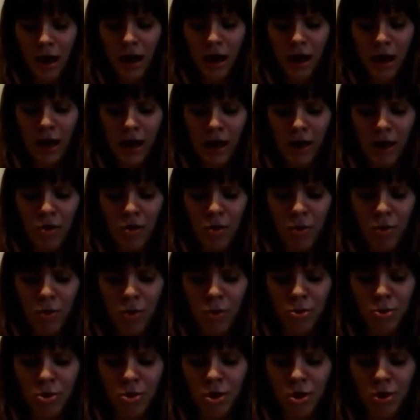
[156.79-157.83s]
and
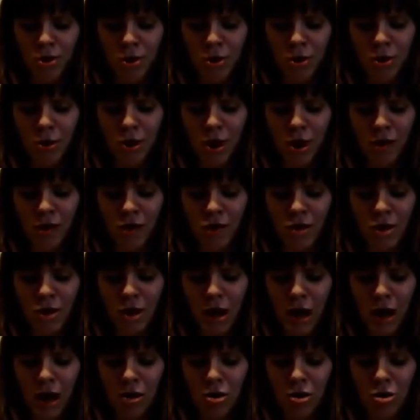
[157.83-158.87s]
ordering her every
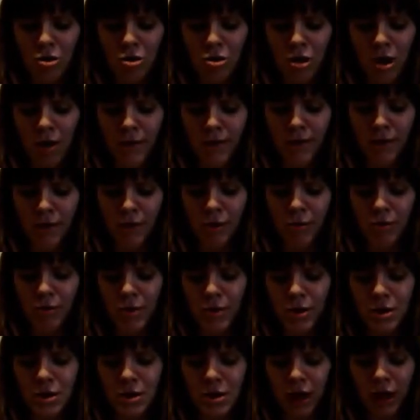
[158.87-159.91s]
day to chop
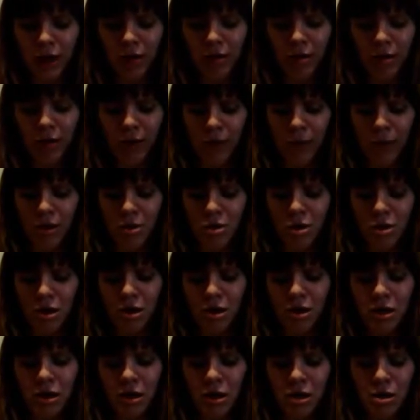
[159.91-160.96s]
firewood, tend the grounds,
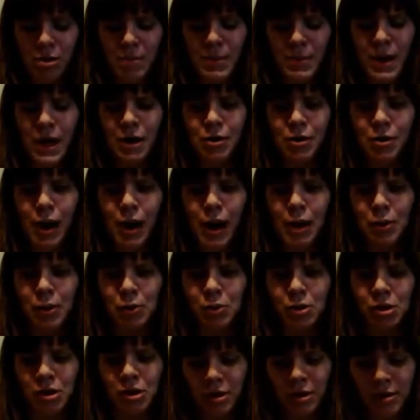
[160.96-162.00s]
and clean the manor
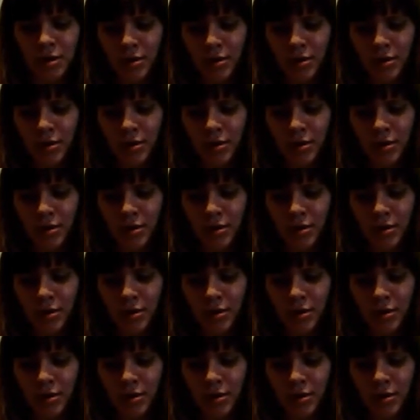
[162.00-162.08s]
house.